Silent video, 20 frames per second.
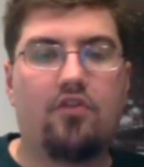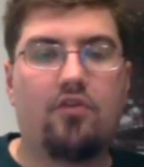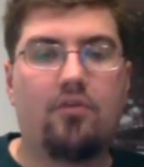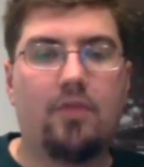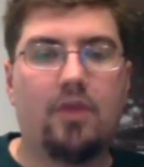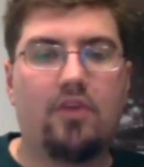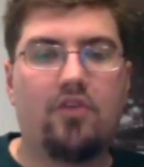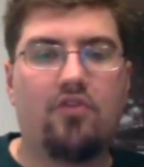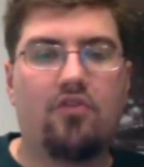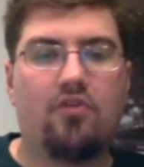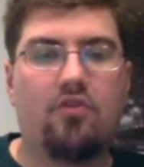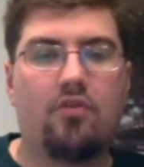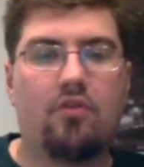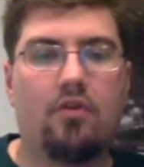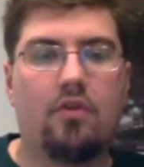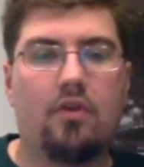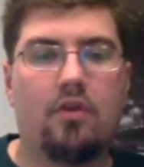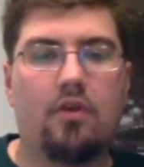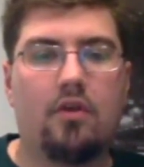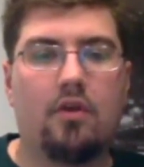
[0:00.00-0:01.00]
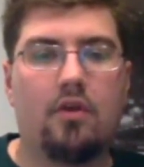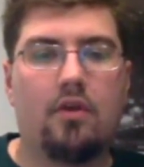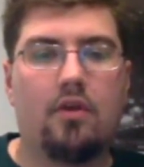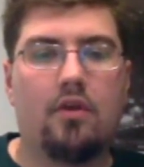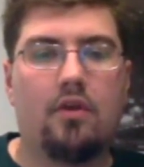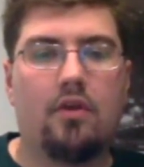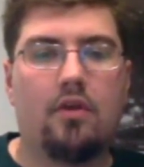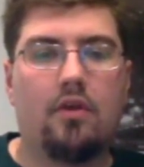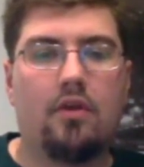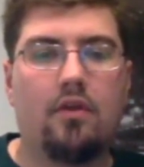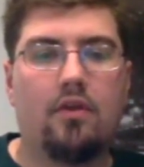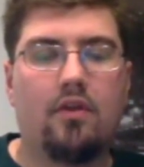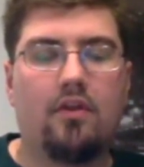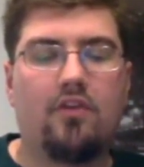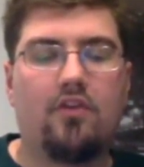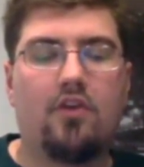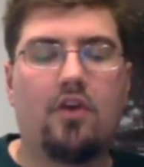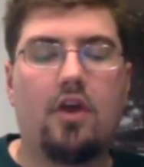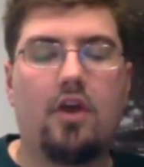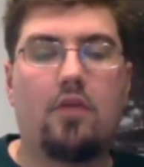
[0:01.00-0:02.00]
too much that's
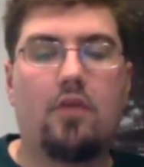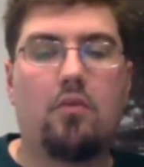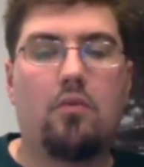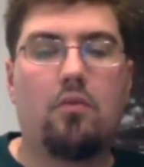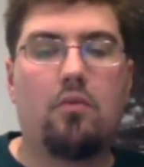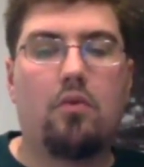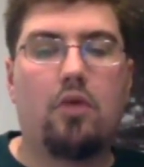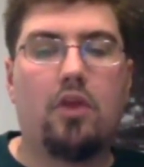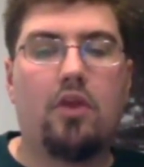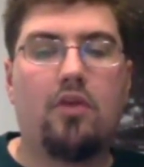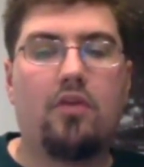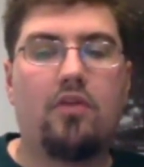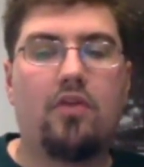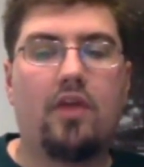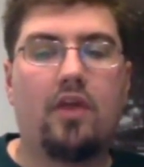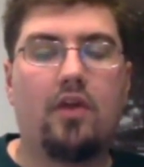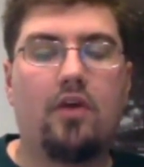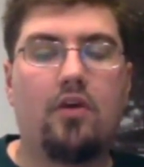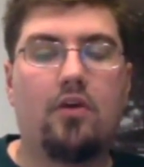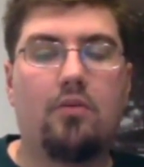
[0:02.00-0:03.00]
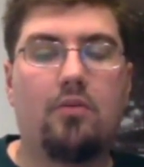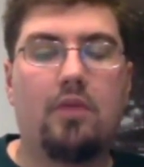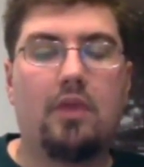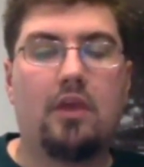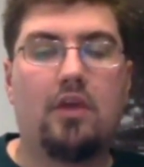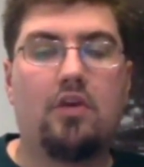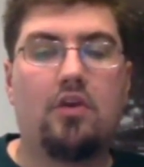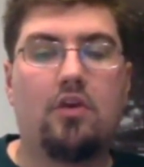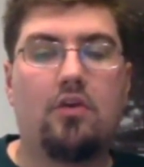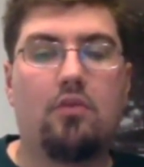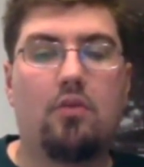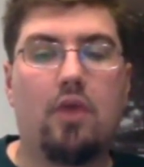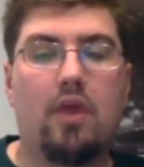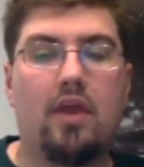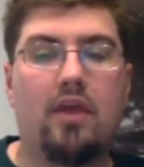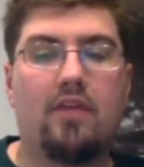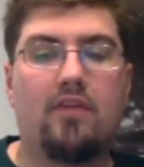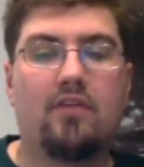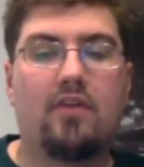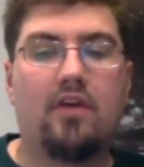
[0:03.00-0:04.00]
good. What do you think could be good
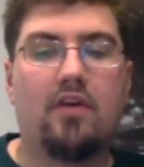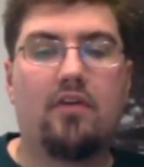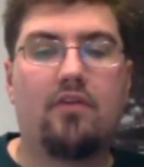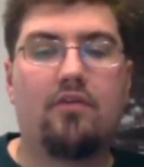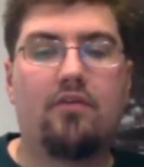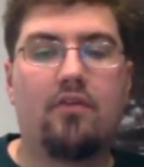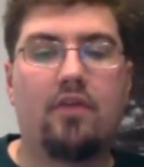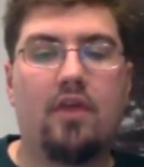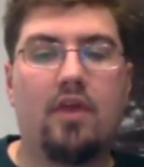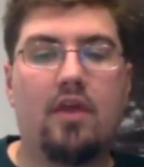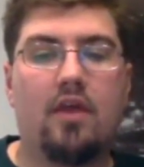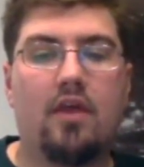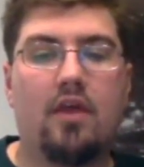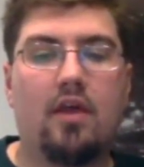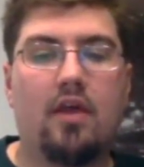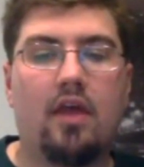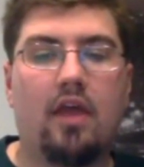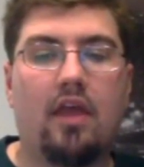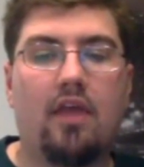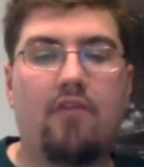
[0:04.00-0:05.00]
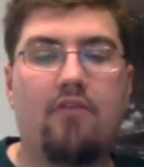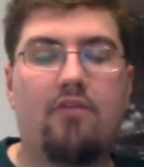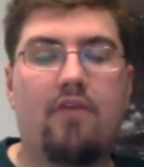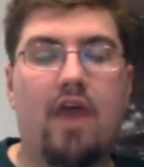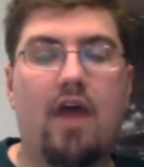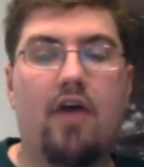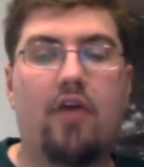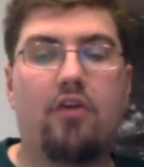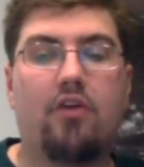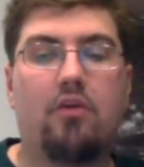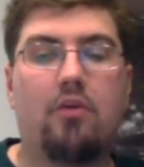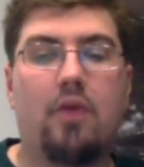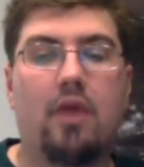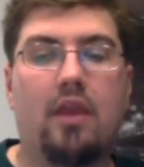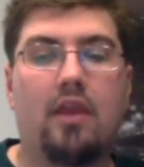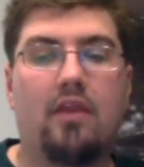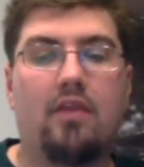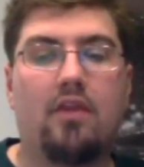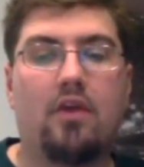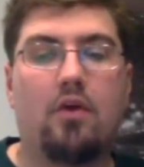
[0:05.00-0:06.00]
ways of
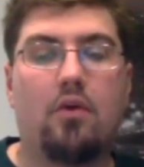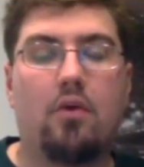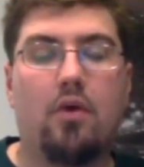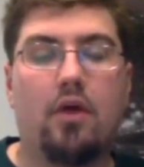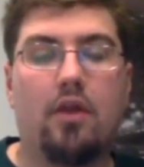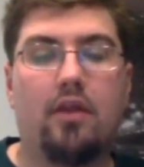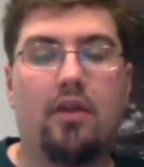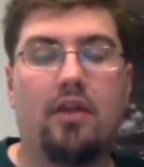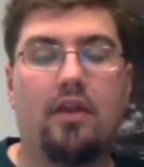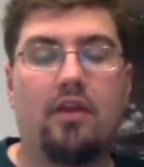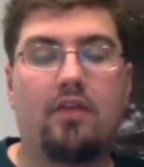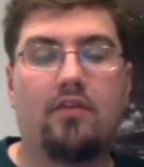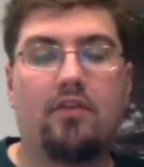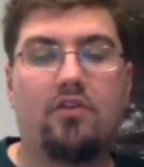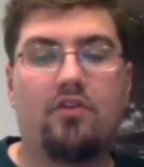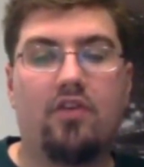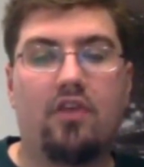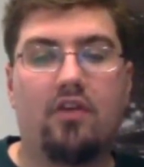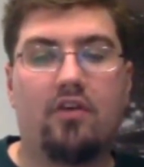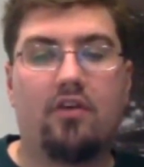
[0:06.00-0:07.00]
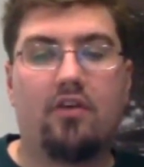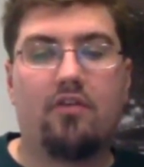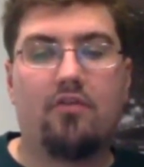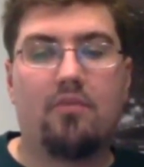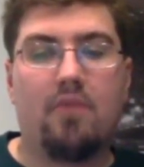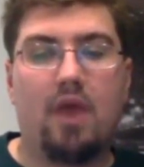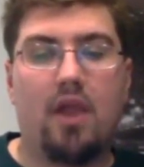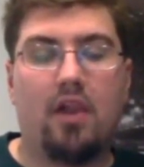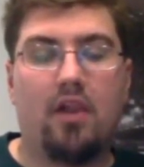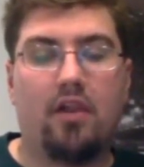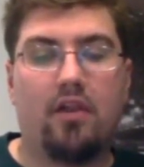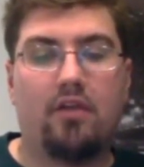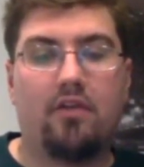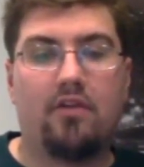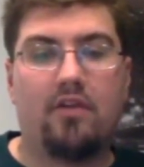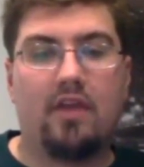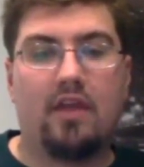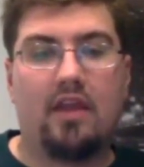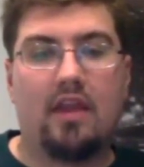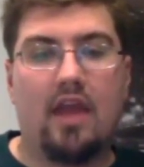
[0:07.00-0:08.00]
evaluating the quality of a generative model on
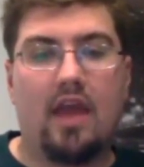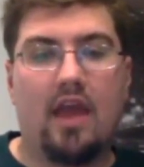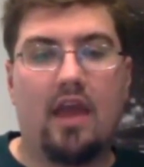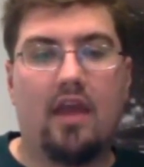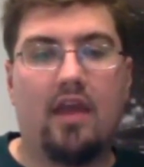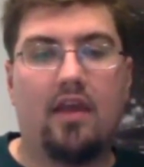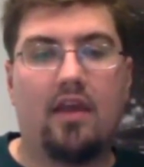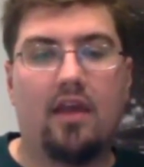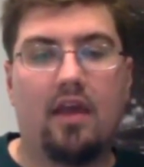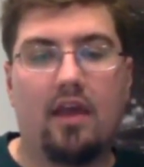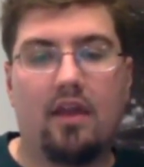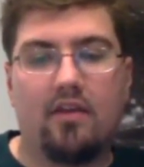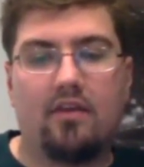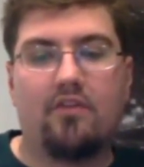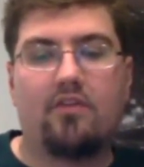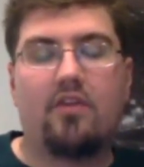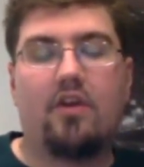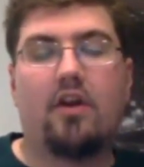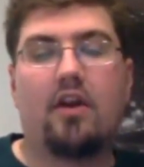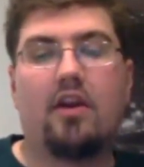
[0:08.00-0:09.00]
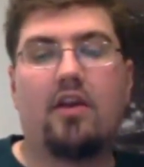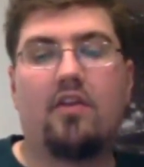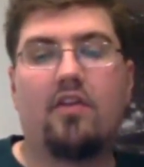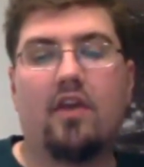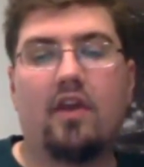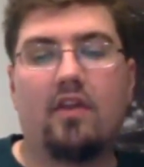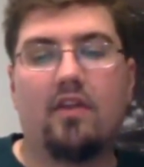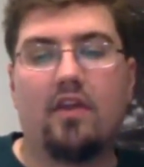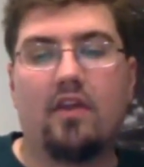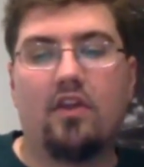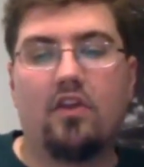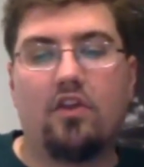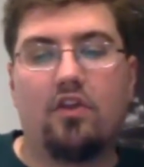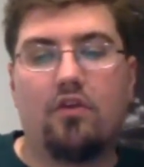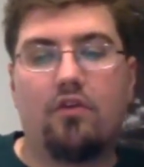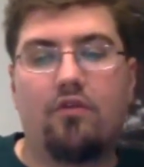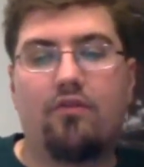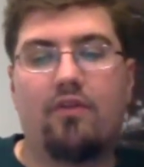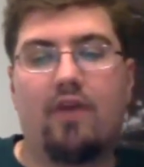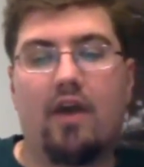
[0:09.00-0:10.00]
DNA? And is there anything that
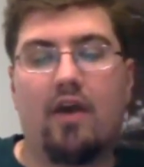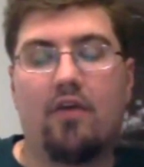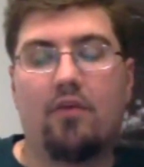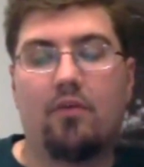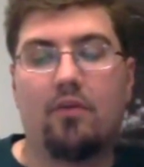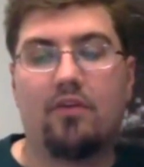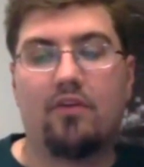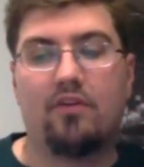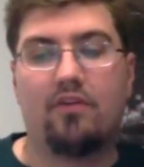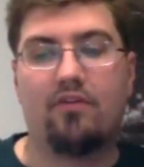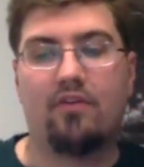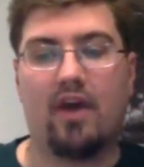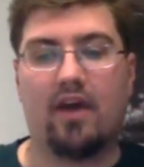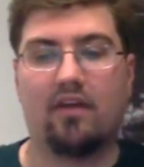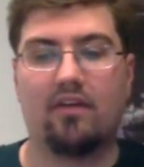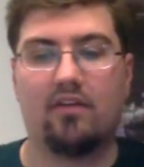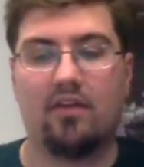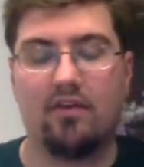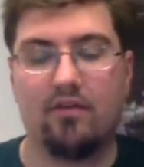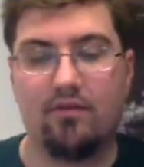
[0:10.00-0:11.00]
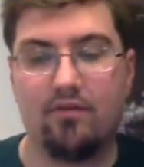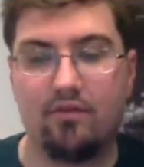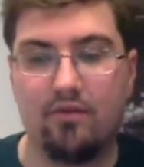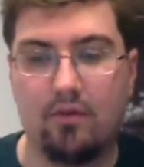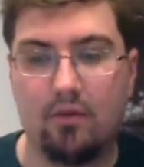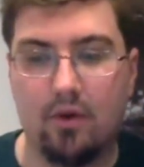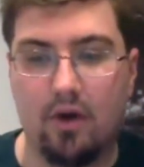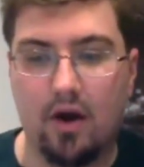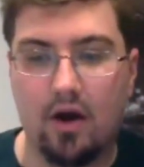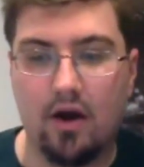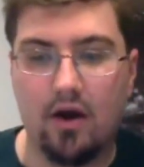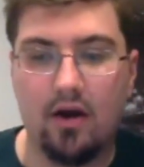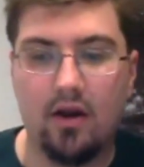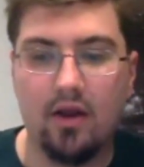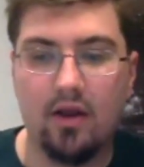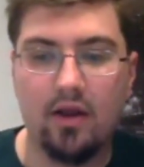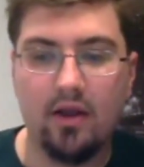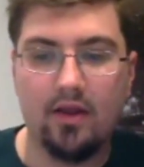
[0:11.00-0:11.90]
you found was effective for